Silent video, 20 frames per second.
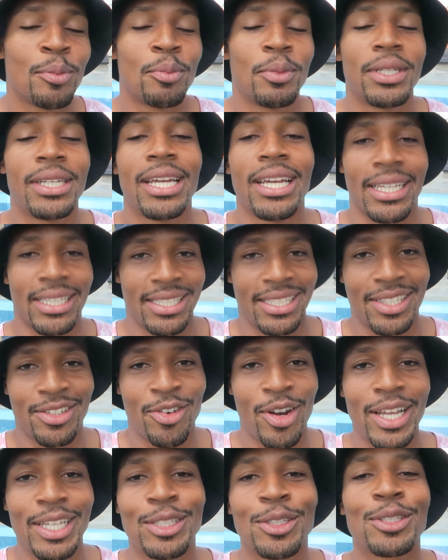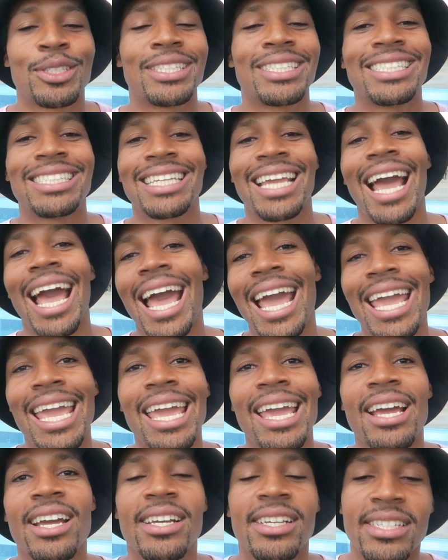but yes, right? So
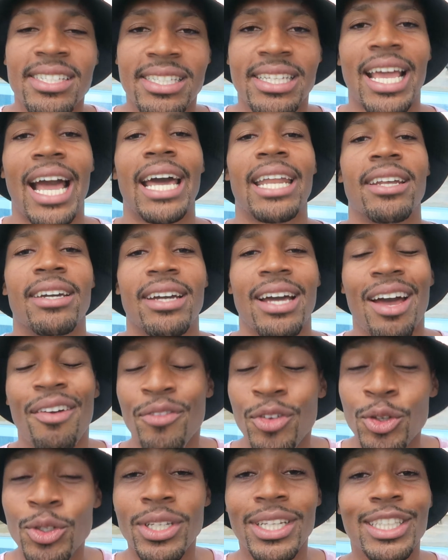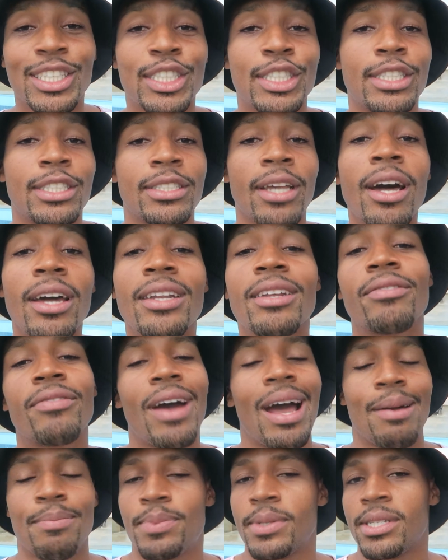Skyscanner. I've used a ton of
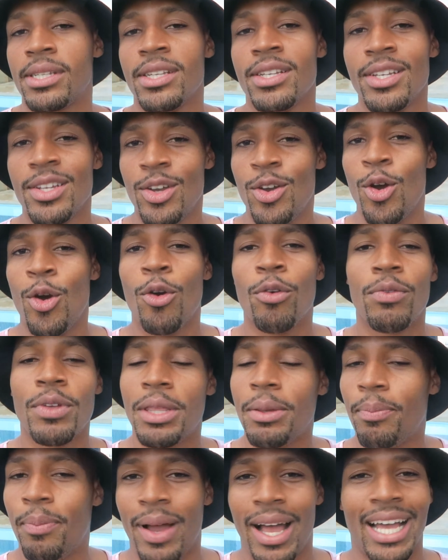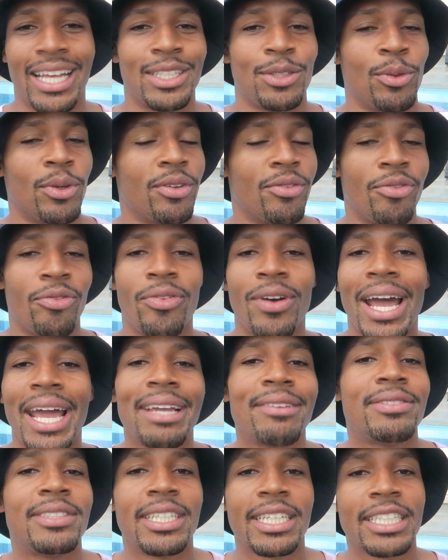apps over the past what
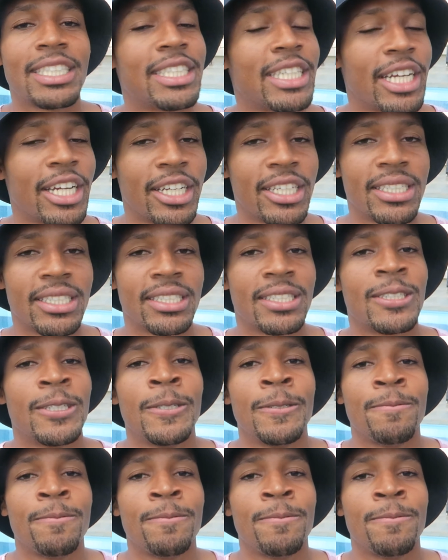five, six years,